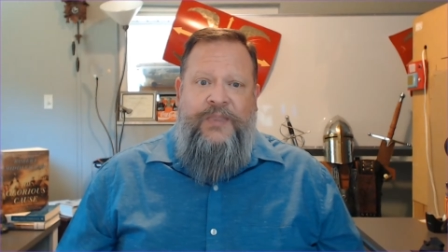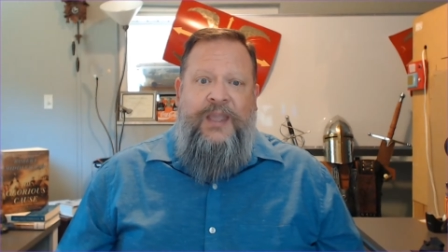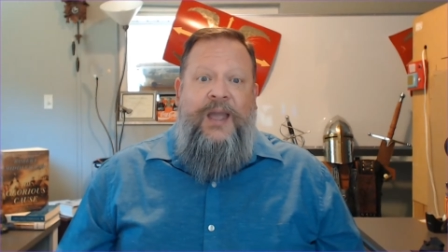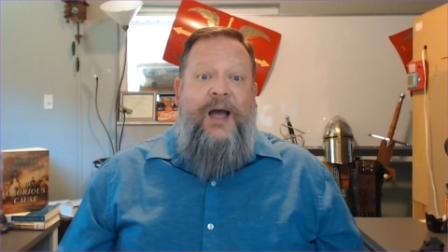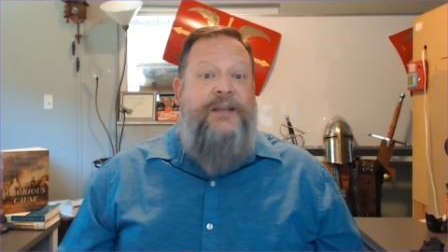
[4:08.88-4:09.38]

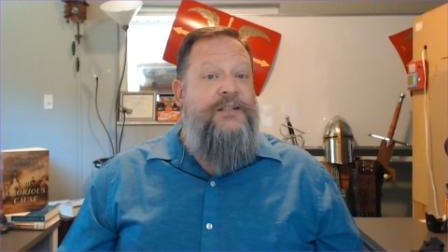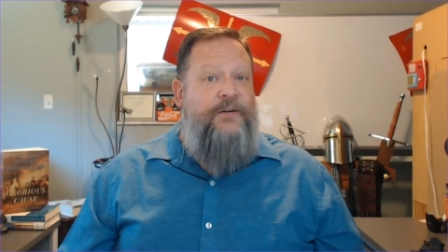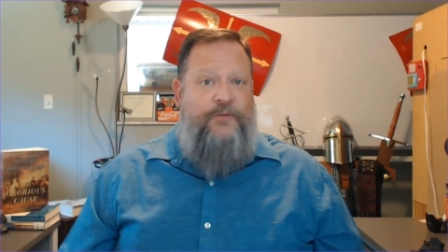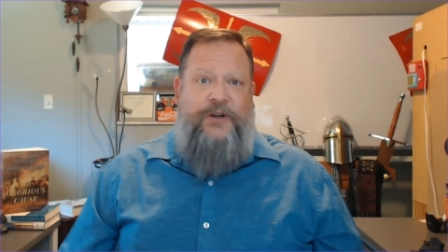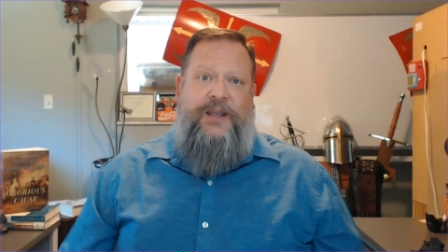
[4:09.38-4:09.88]
A
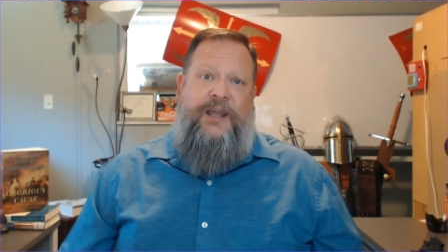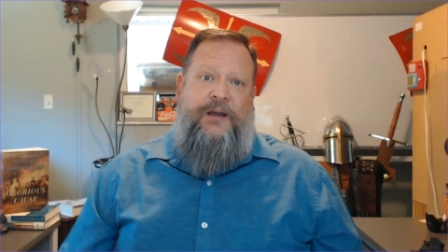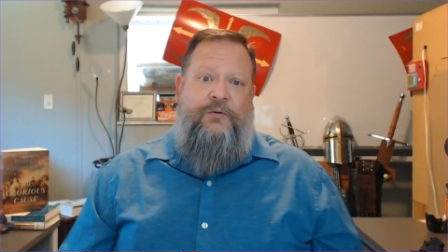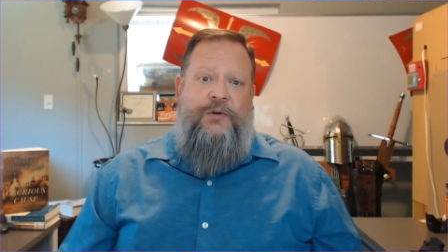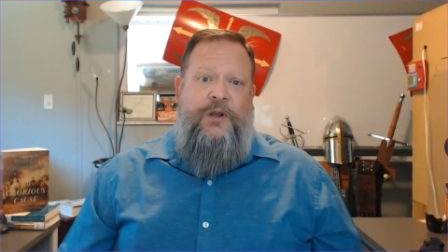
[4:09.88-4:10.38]
different
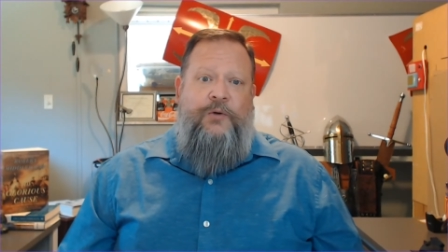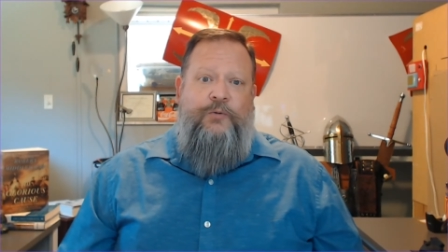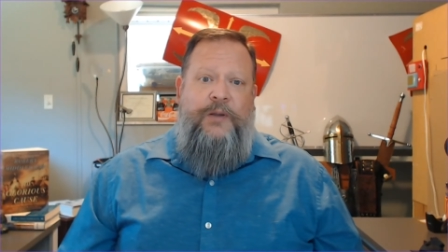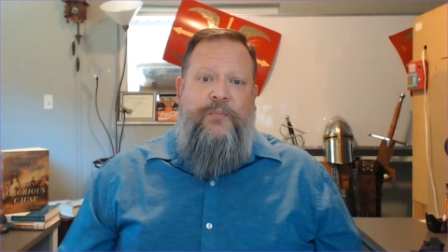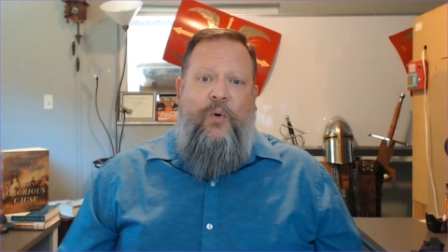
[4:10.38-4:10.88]
account
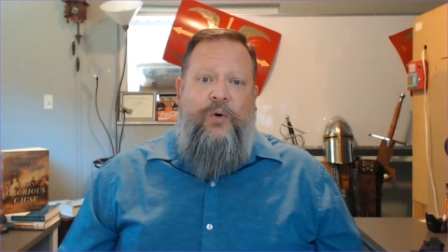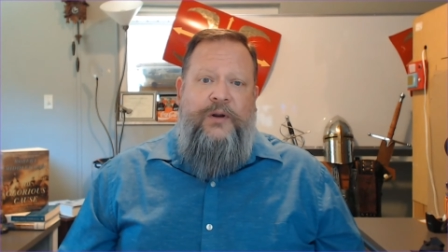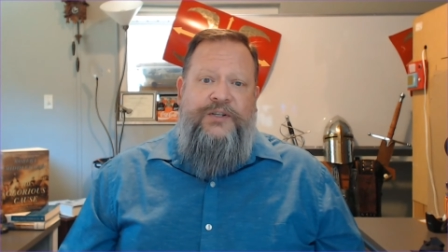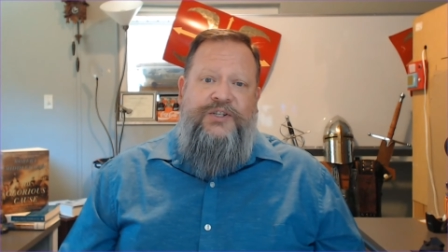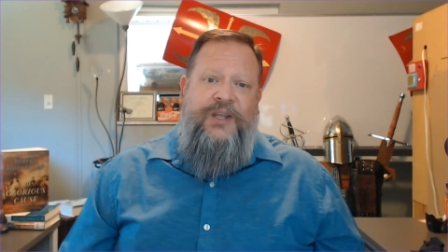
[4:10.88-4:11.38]

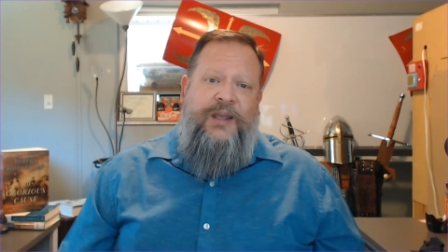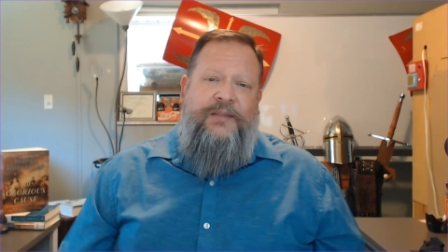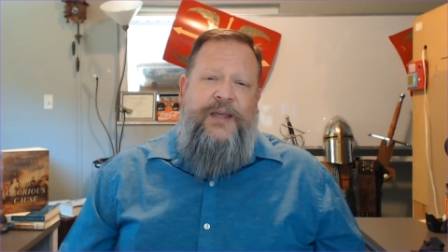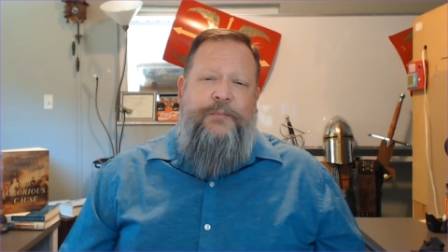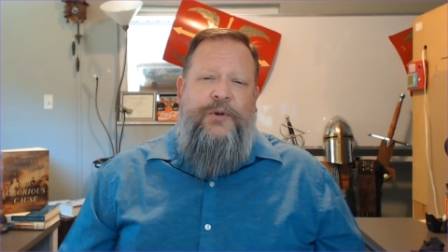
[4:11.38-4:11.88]
reports
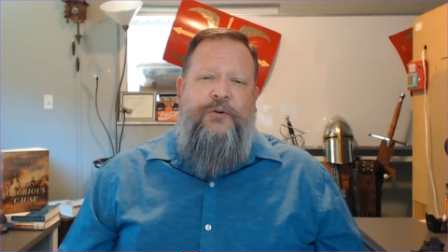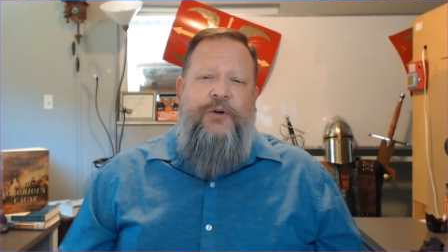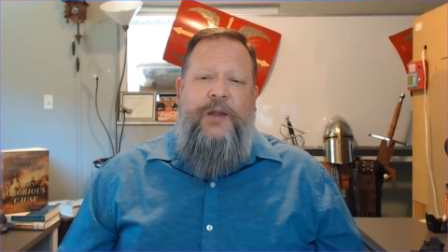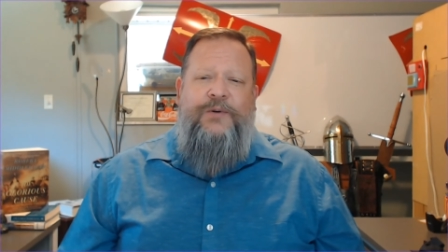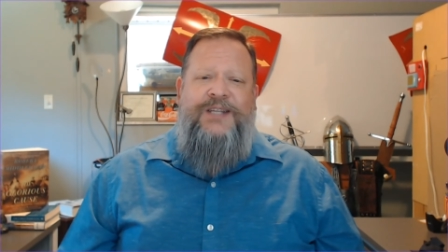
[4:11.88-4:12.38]
that
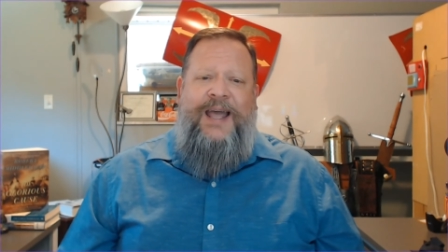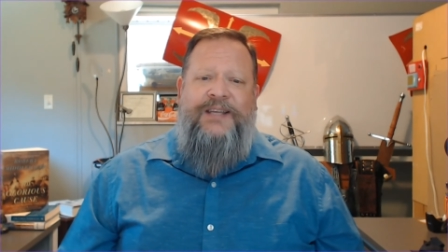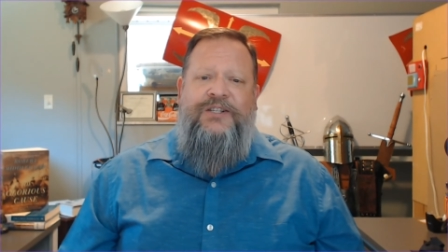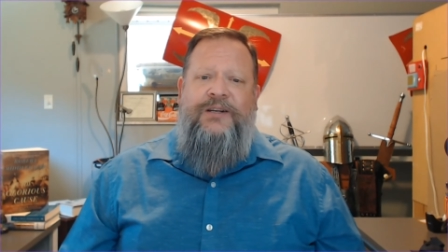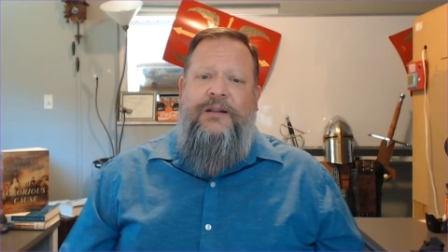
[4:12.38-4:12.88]
McCrea was
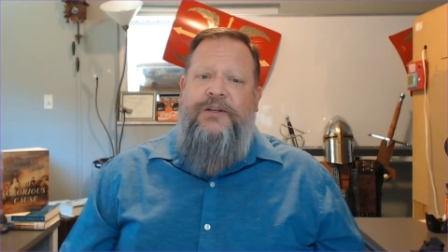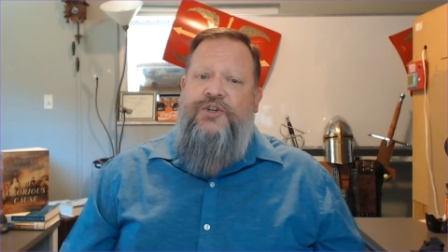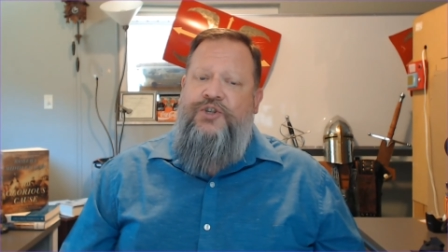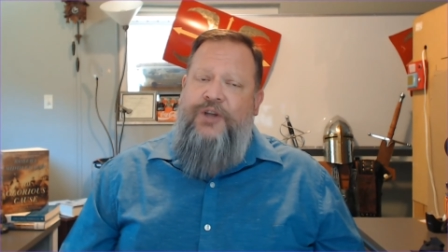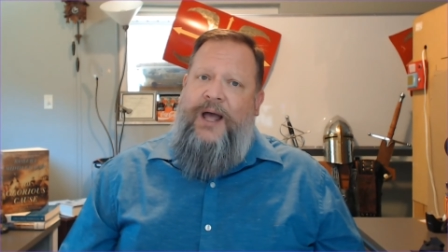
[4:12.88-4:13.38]
accidentally
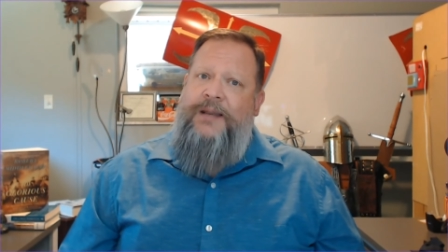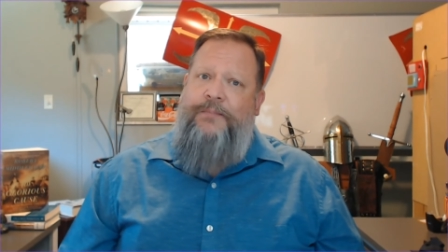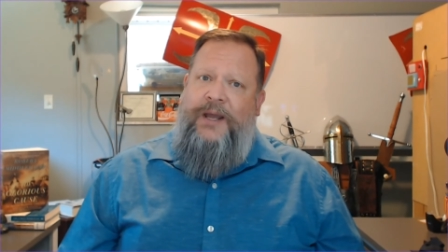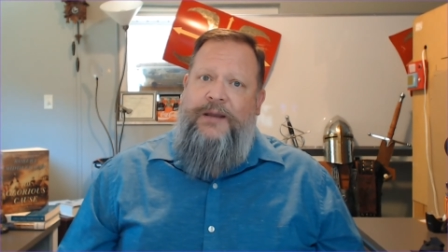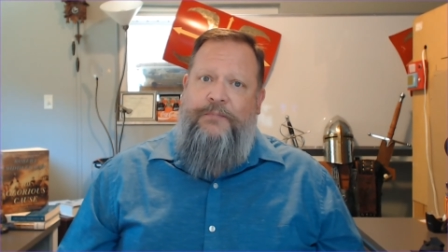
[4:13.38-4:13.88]
shot
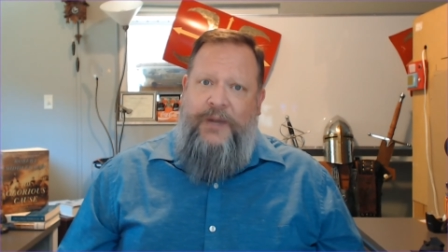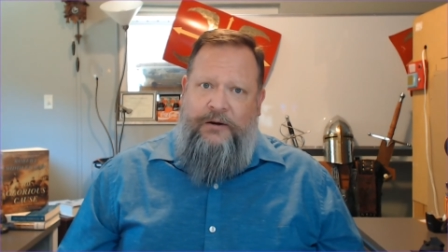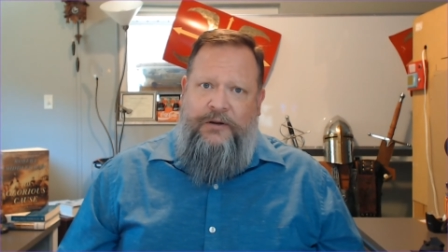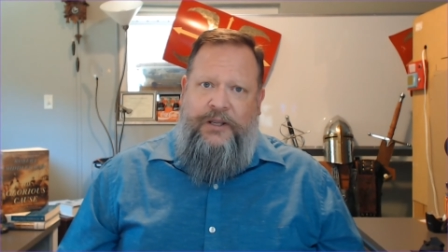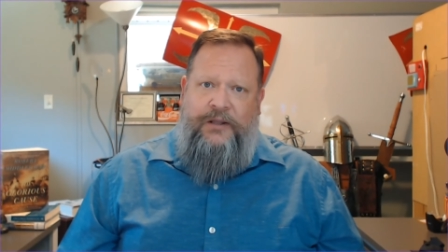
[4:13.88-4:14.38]
by
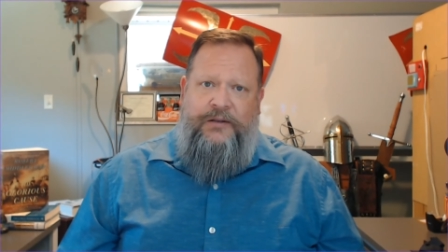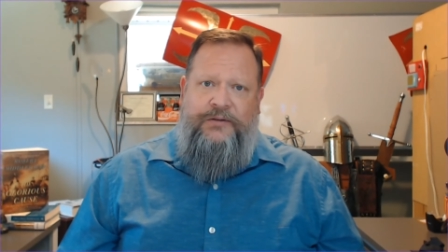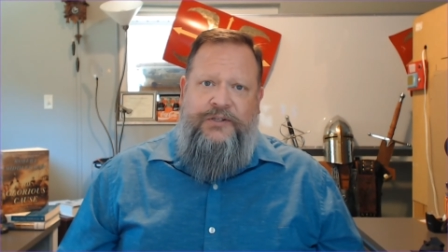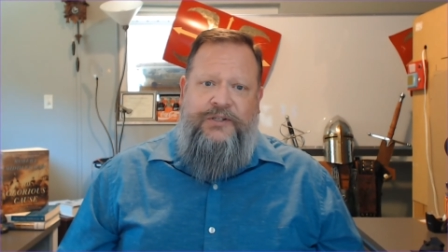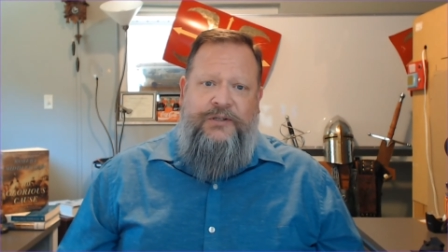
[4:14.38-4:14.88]

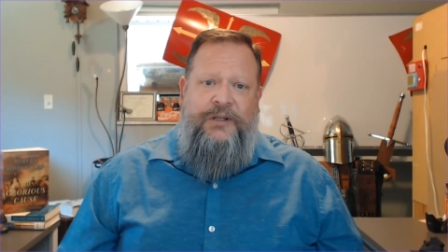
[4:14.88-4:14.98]
Americans